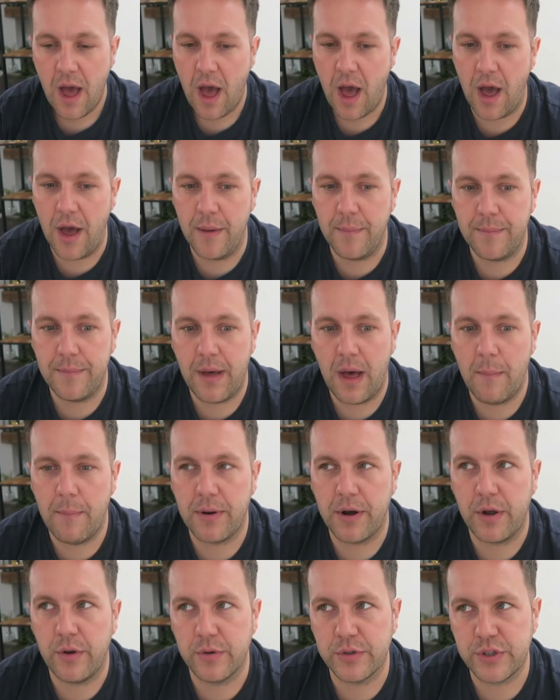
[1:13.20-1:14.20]
But
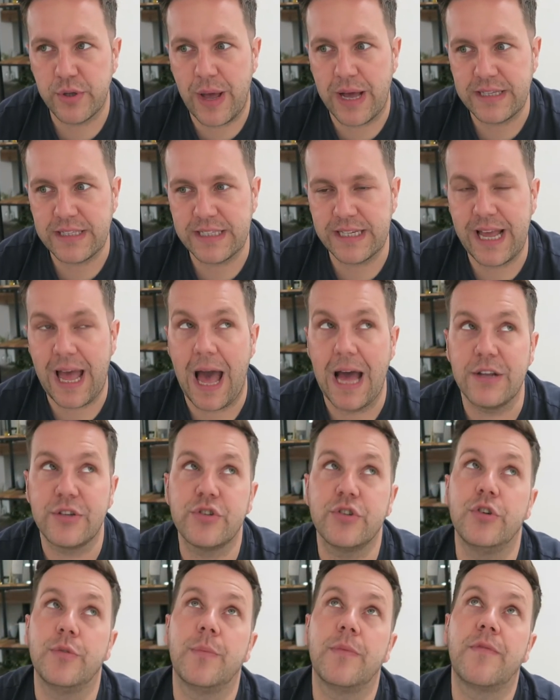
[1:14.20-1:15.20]
I also had to
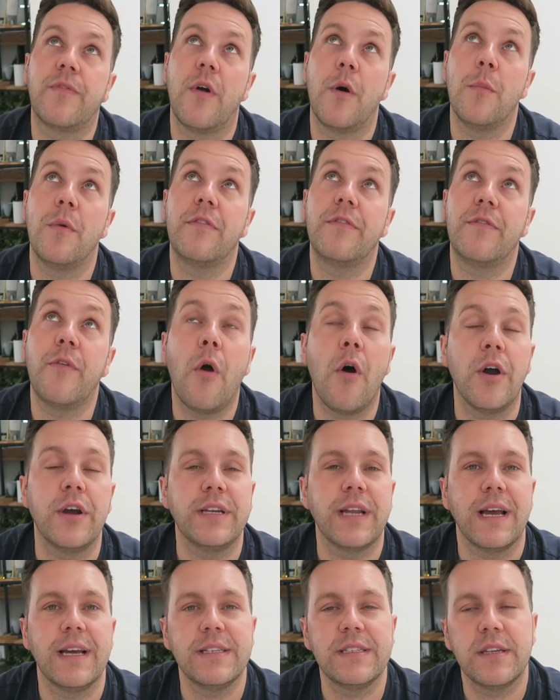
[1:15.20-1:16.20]
catch up from
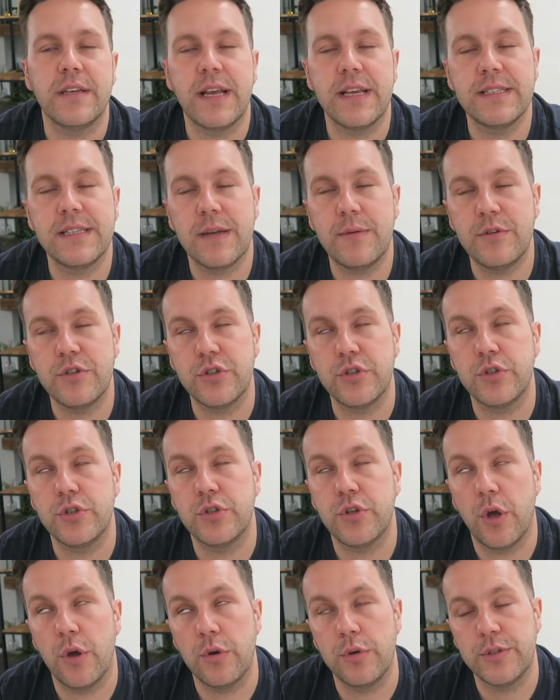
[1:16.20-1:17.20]
Friday. So yesterday was just
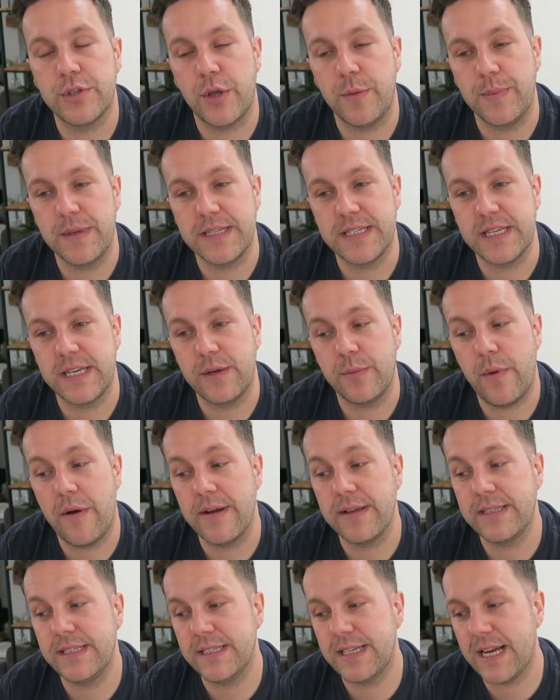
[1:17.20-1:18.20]
so, so busy.
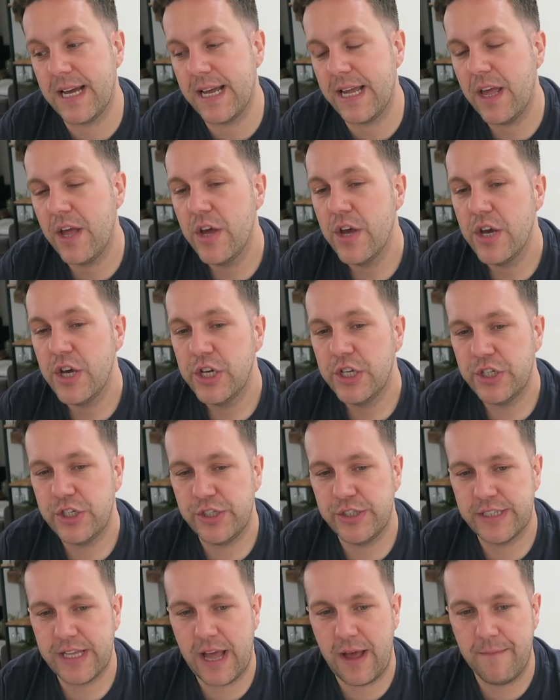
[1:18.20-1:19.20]
Whereas today,
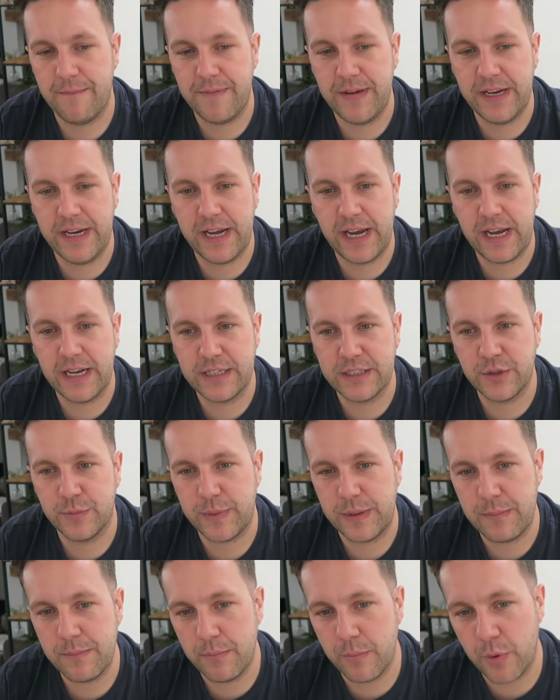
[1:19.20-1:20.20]
Tuesday, I'm feeling a little
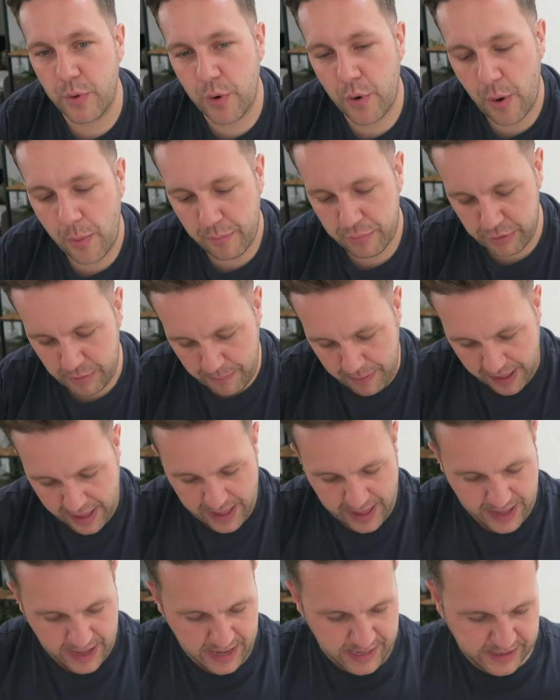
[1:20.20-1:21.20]
bit more
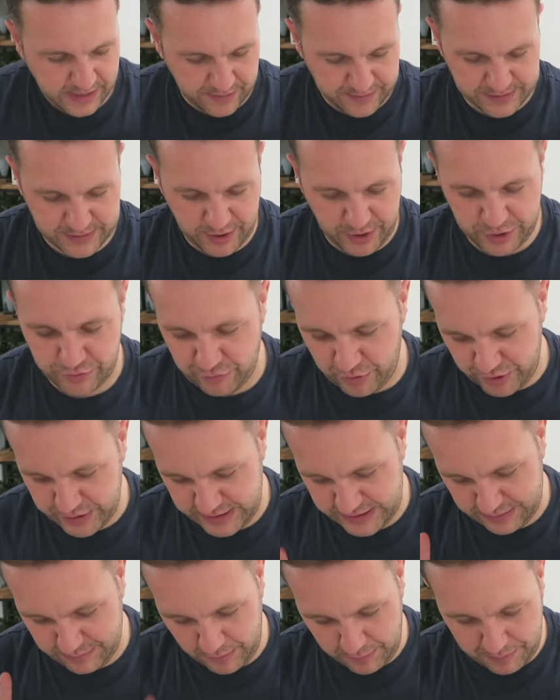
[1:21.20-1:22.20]
prepared. I've started
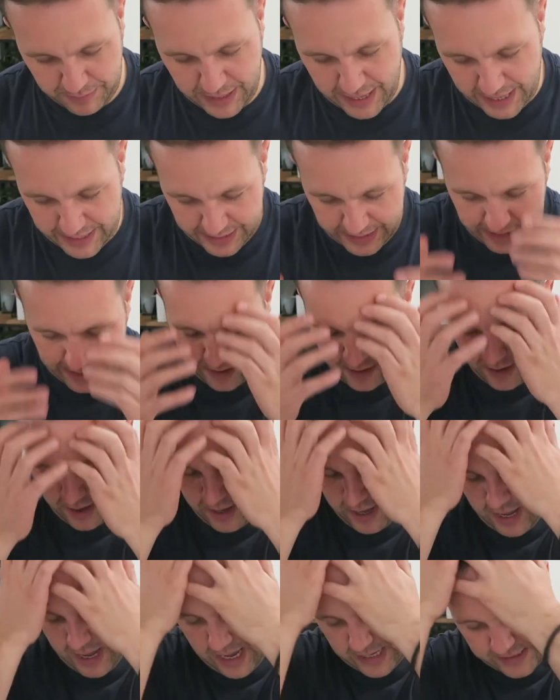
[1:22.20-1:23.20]
writing my planner
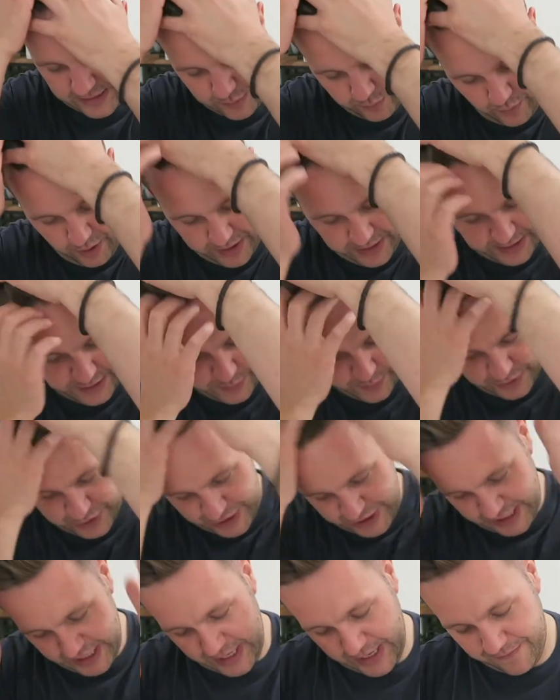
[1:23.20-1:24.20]
as to what I need to
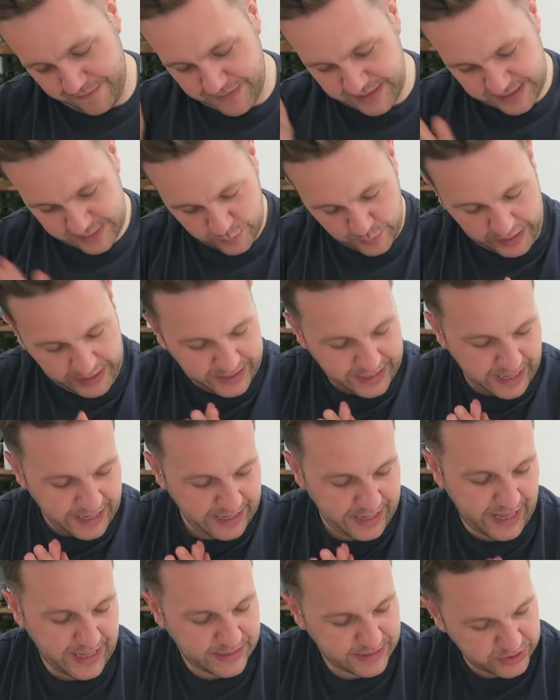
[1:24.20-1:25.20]
achieve this week and
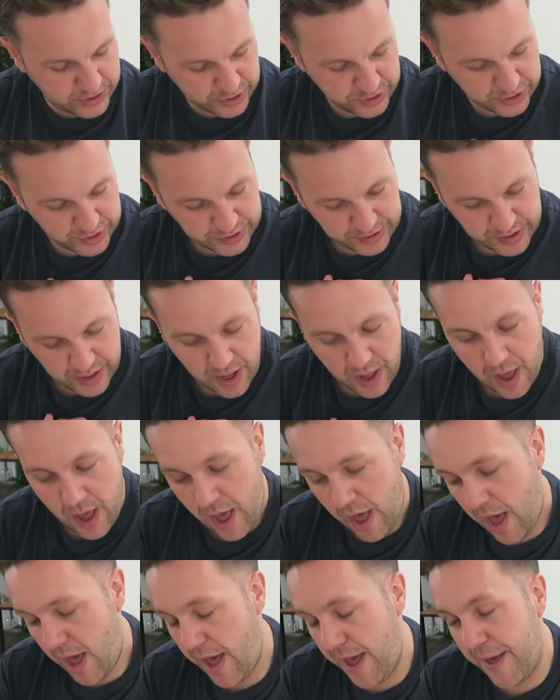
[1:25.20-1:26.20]
get done.
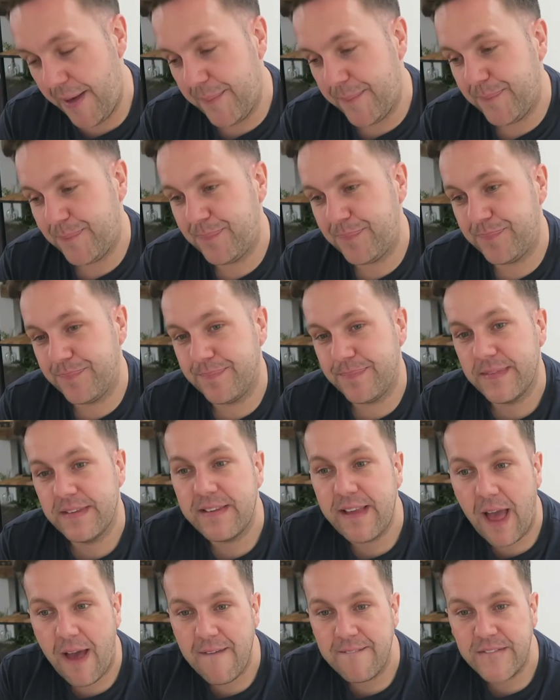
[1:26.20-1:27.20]

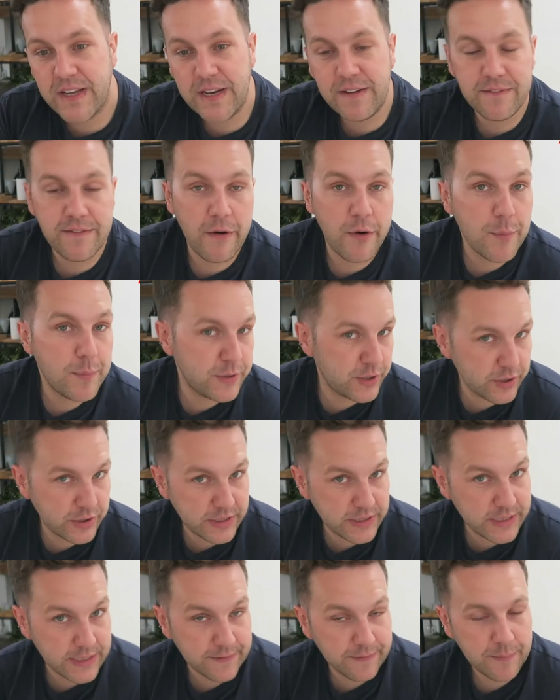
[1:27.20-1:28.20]
Yeah, feeling very
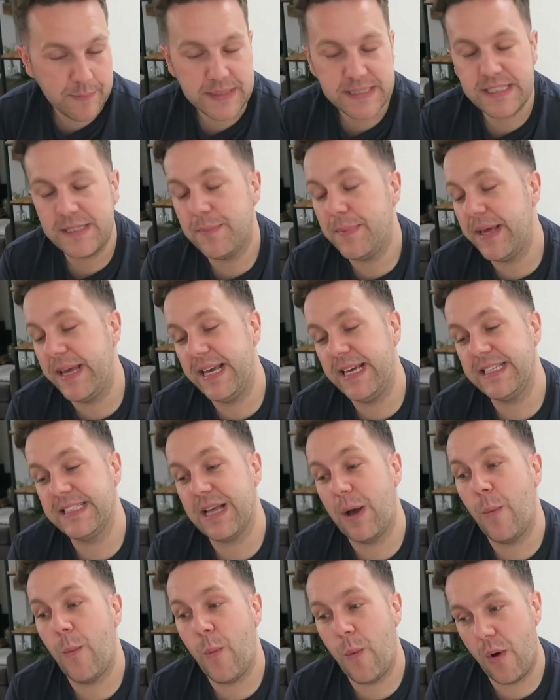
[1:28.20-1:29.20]
productive. Mr. P is
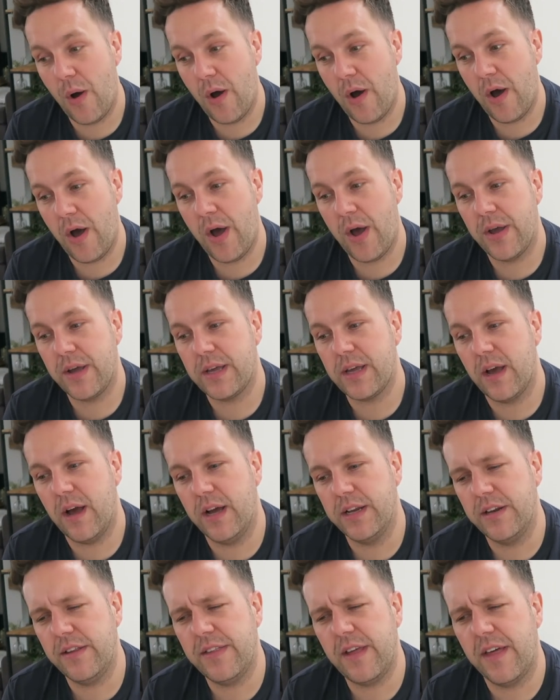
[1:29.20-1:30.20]
at work. I
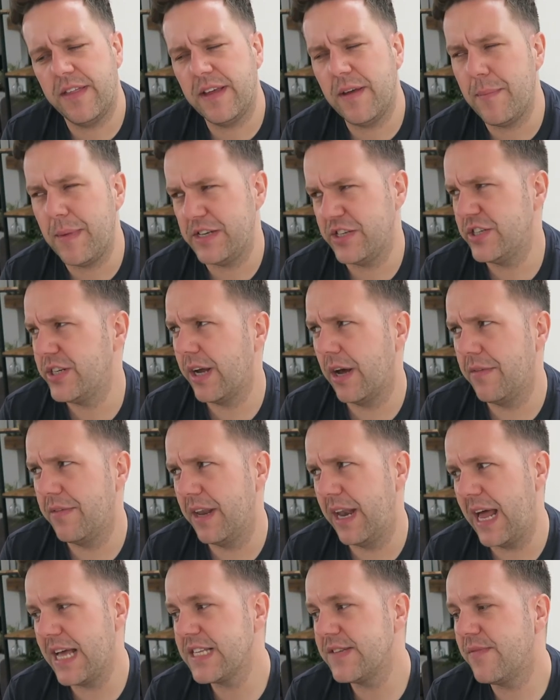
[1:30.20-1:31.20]
think I mentioned it on the
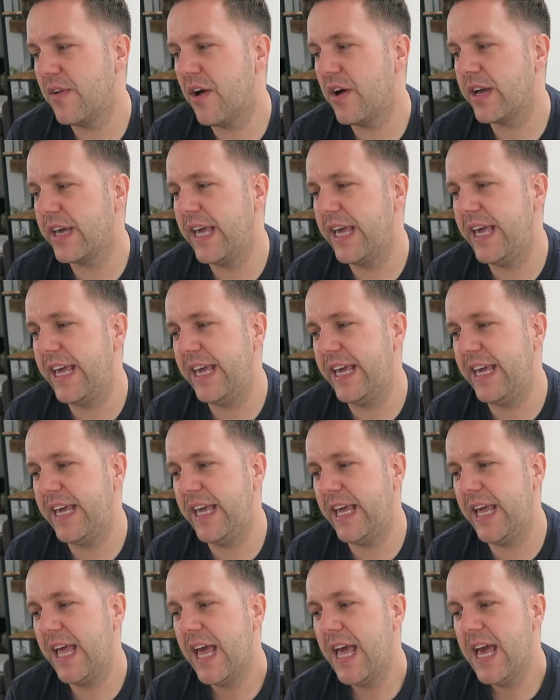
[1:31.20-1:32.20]
last vlog.
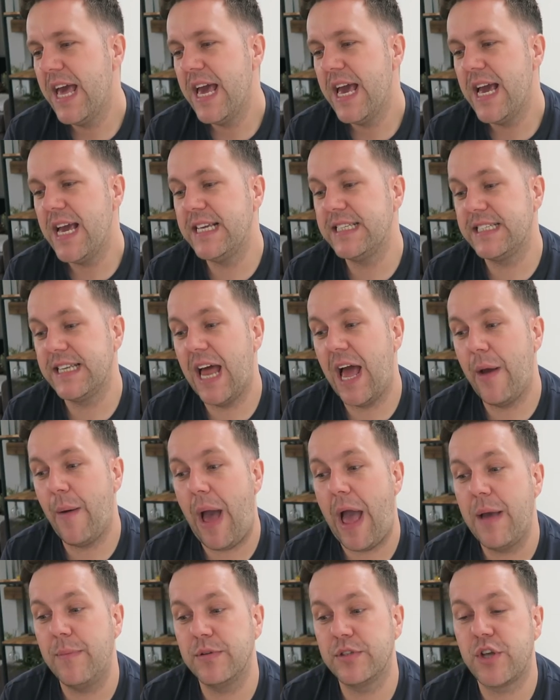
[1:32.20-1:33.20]
He is now
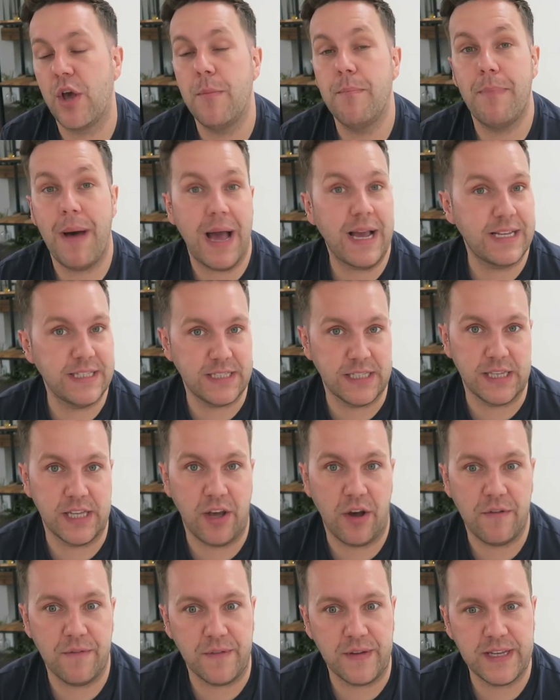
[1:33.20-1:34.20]
able to go back into the
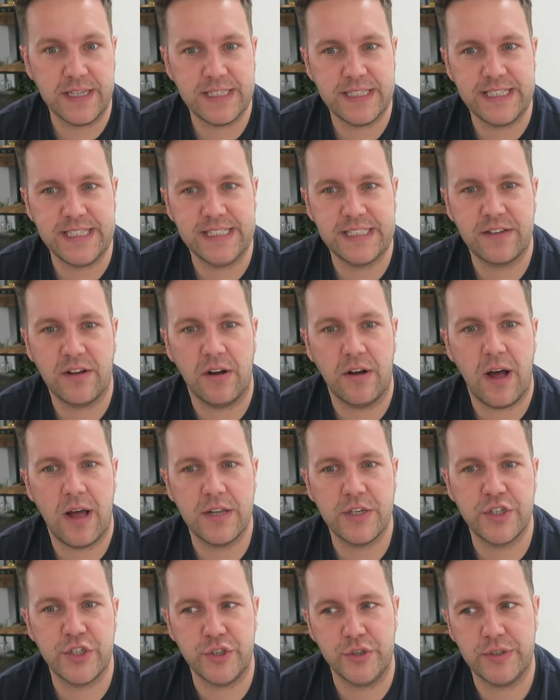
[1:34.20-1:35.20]
office. He's
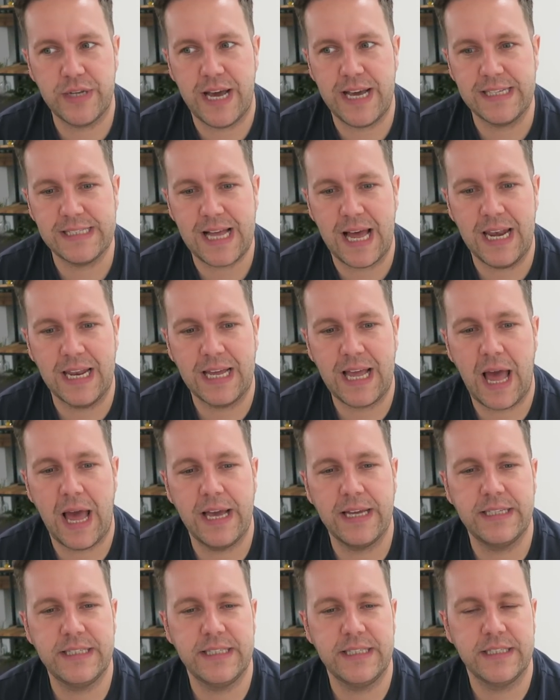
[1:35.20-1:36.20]
got 2 days
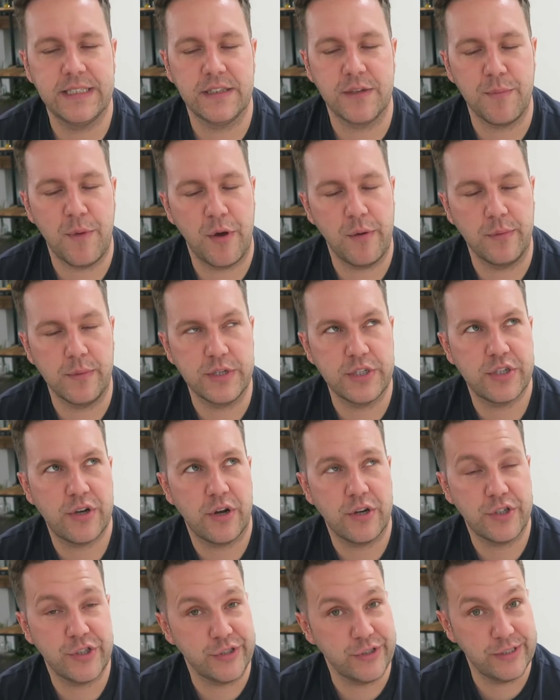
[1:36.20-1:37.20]
allocated at the moment, which
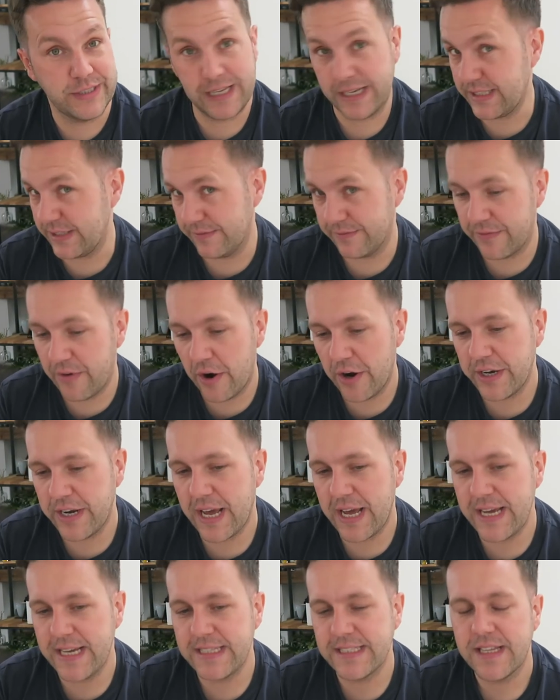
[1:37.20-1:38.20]
are Tuesdays and
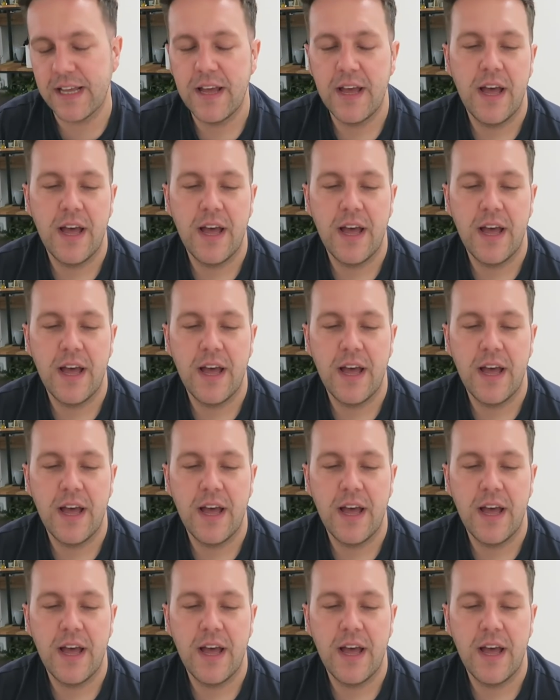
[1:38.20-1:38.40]
Fridays.